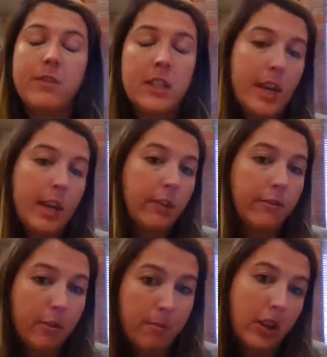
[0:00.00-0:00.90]
detailed
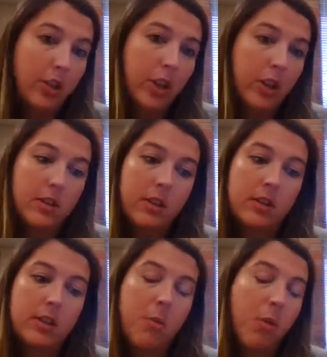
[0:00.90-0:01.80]
information to
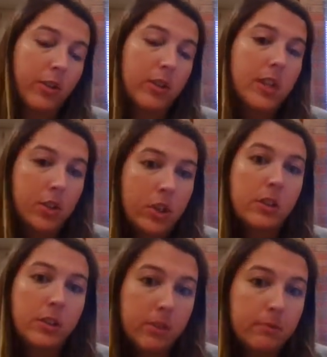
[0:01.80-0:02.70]
support the
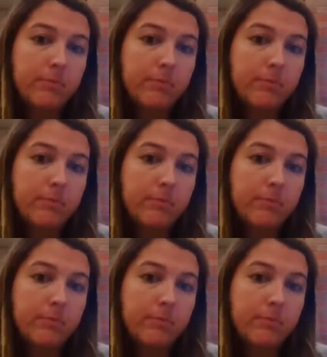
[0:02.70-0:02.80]
teachers.